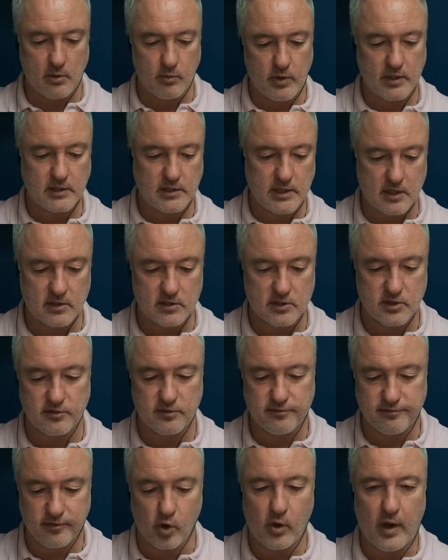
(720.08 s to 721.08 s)
I went down to
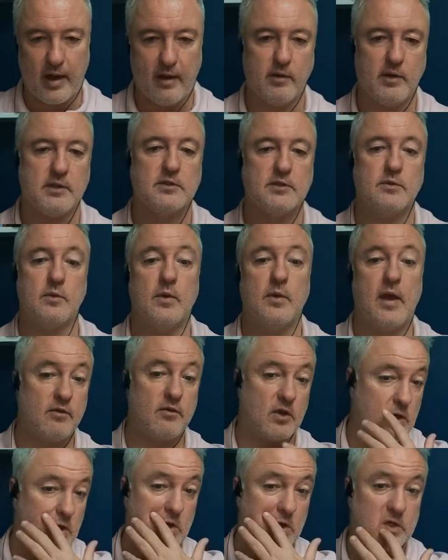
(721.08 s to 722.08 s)
the 4-hour, and so we were
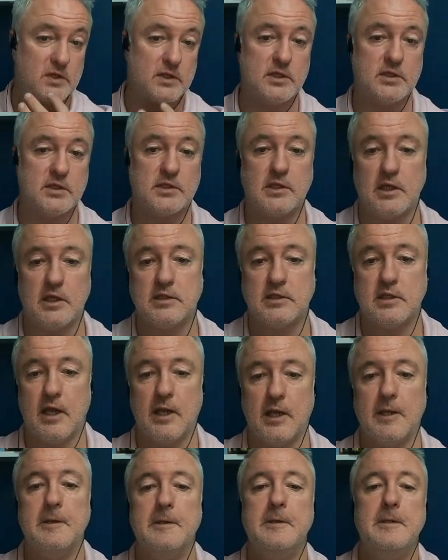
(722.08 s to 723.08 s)
having a look at this
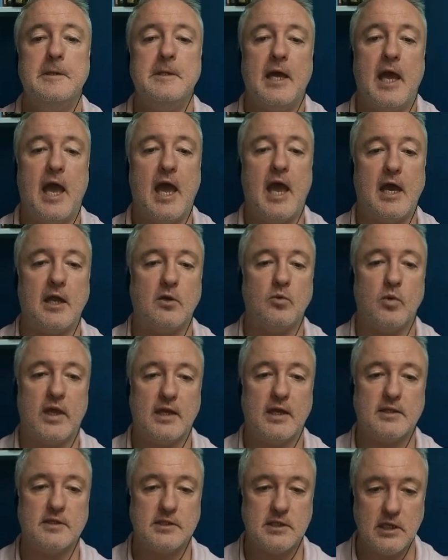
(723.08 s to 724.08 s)
yesterday, and we
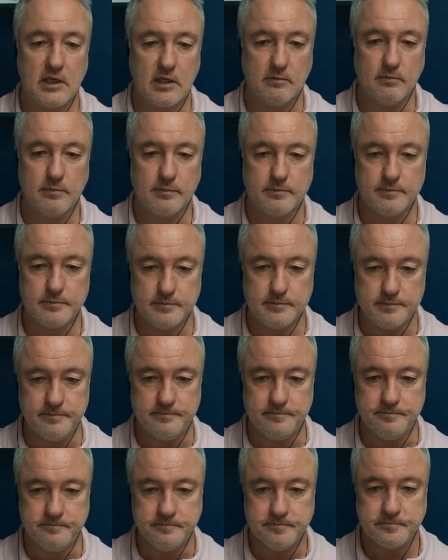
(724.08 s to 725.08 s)
had seen
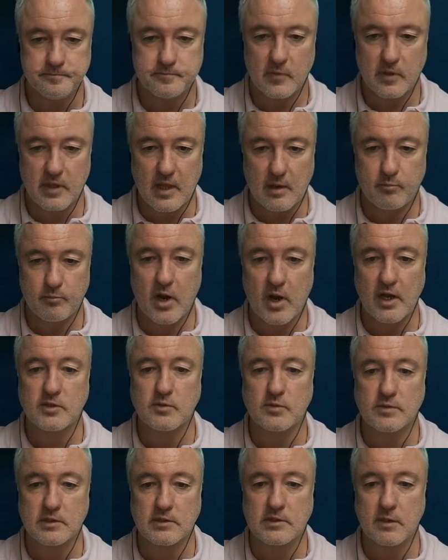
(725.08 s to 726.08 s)
that
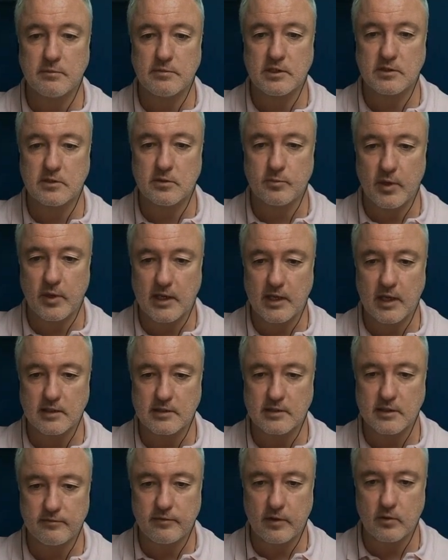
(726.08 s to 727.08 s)
price was attempting to break
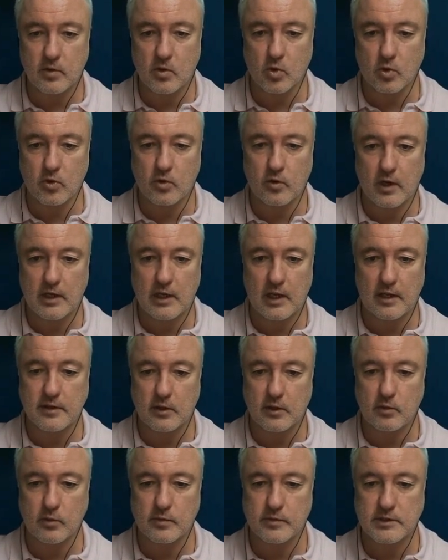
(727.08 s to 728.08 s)
out. If I recall correctly, I
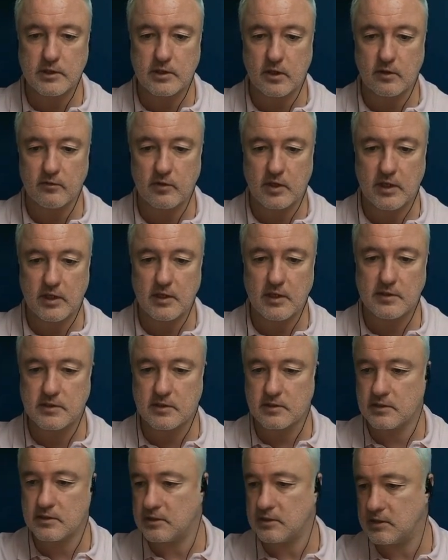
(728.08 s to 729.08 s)
think we were sitting over here,
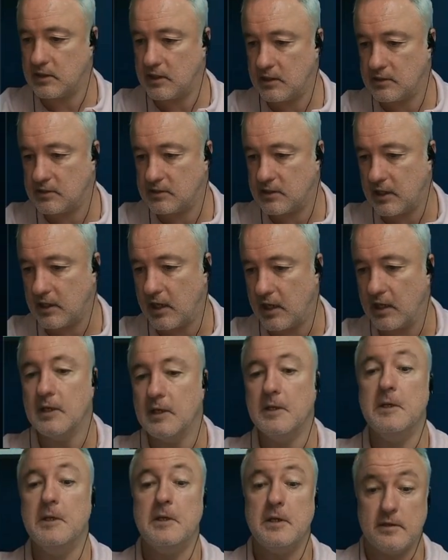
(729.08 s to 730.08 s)
so this is yesterday.
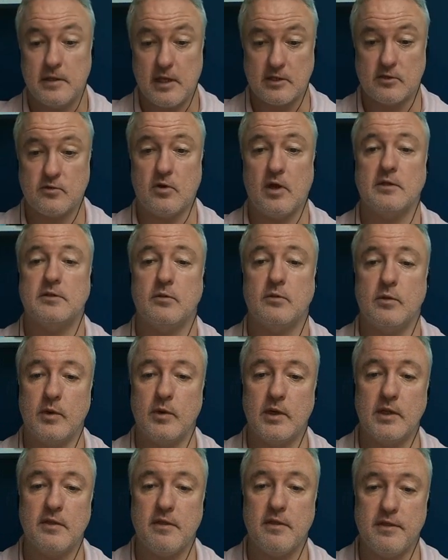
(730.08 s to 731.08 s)
That's right. So we
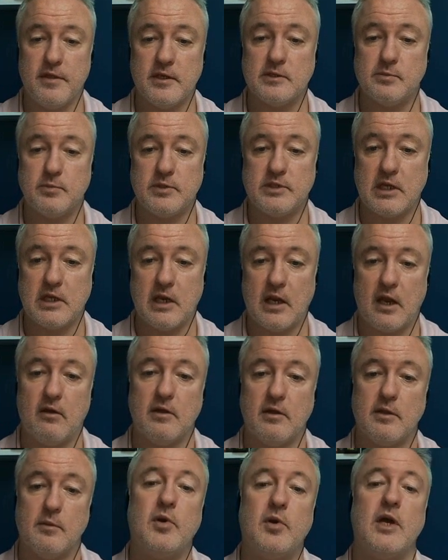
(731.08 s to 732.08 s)
were in this particular
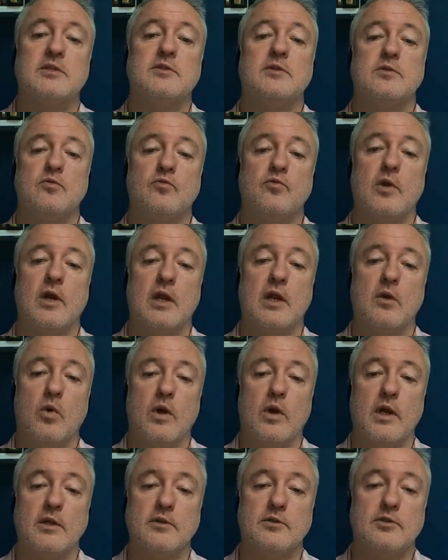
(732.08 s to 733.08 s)
area and the price was really
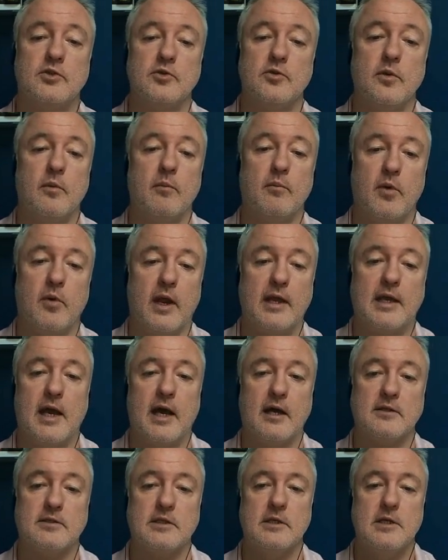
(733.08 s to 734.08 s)
wanting to break
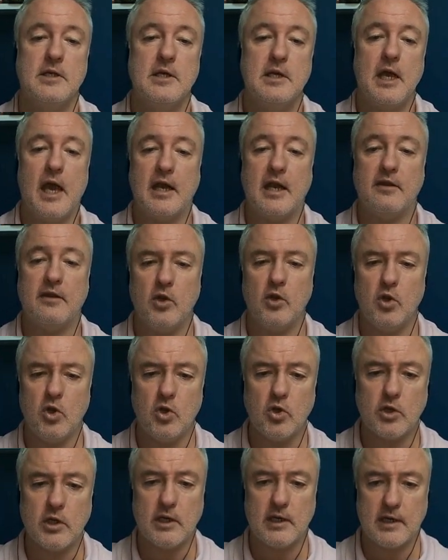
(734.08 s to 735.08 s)
out. And if you
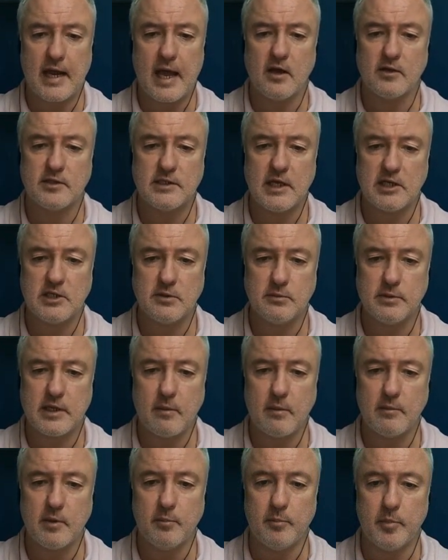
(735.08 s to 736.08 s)
look at it now, it's actually
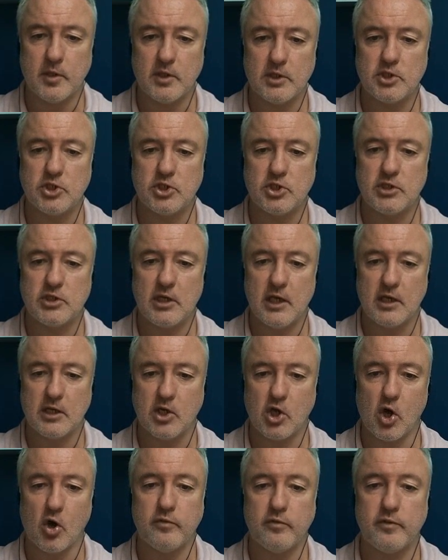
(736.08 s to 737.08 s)
become a bullish
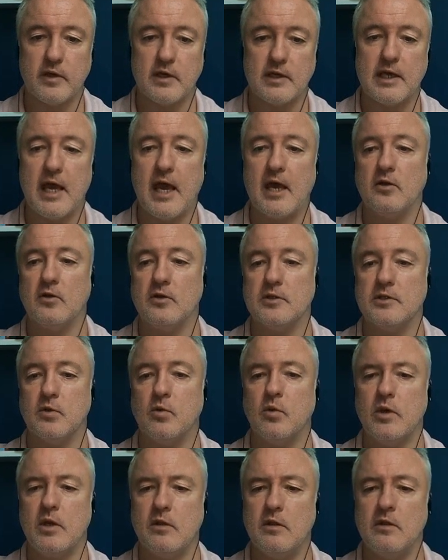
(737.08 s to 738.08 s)
engulfing candle.
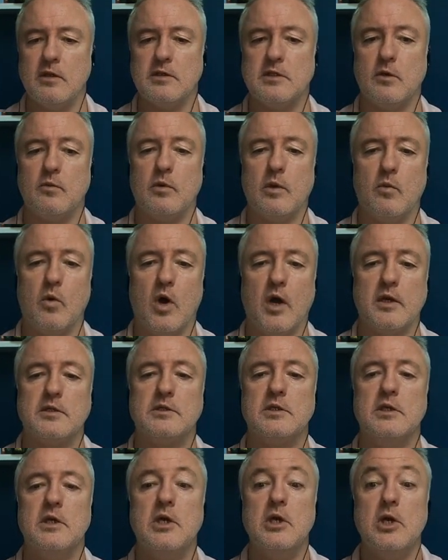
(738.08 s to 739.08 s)
So one of the things that we
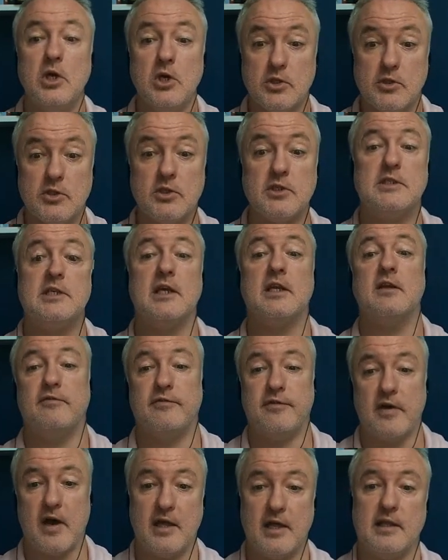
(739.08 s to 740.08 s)
want to
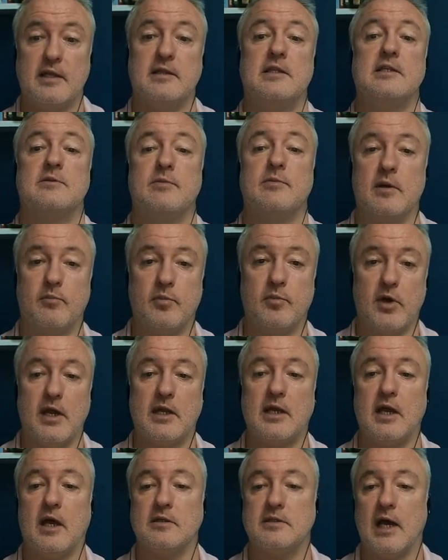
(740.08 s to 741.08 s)
signify that there's been a
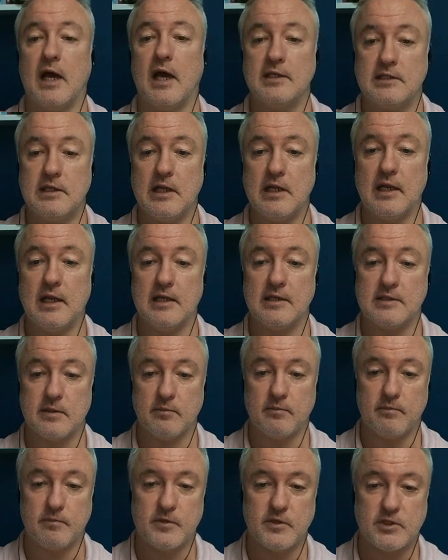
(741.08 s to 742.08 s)
breakout, ideally, is
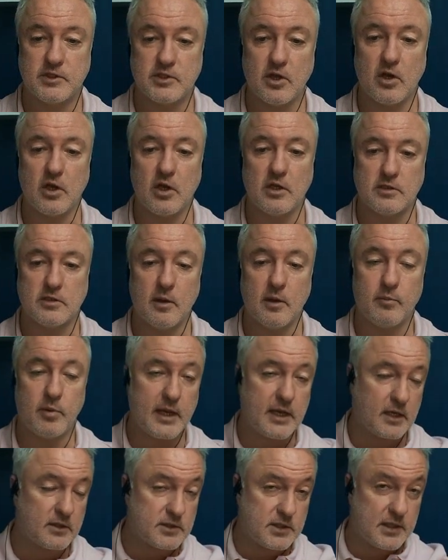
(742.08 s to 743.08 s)
a
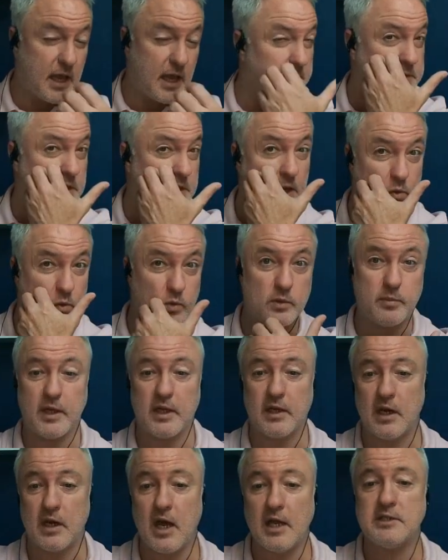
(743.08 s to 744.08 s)
breakout to the upside would be
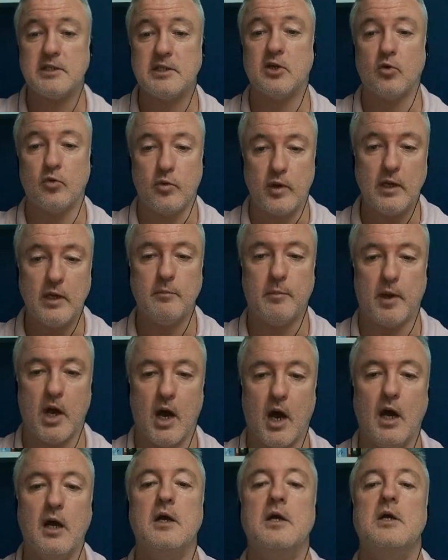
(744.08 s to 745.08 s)
a nice green
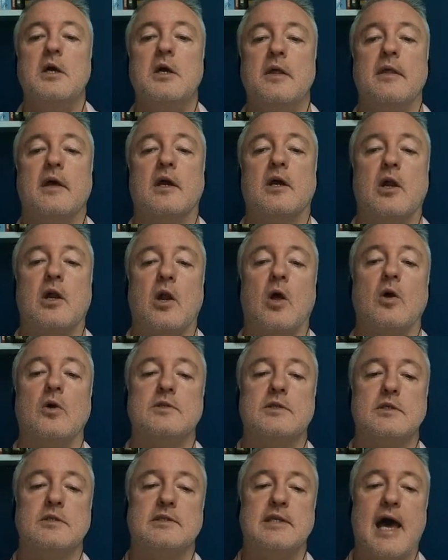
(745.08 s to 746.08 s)
bar that
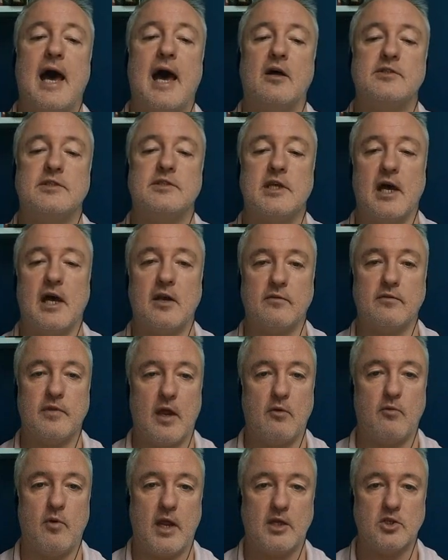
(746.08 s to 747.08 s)
closes outside of
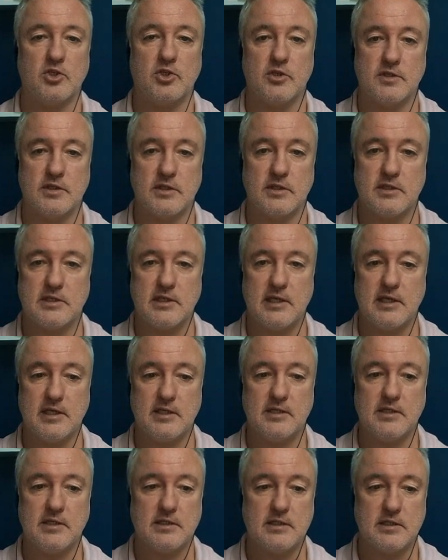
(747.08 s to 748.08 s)
that range, because this
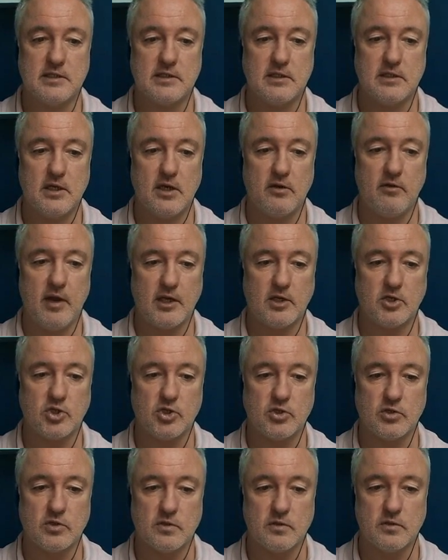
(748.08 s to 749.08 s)
is a
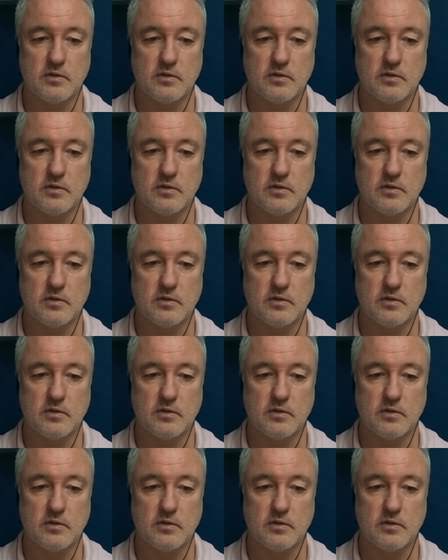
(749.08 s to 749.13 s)
range.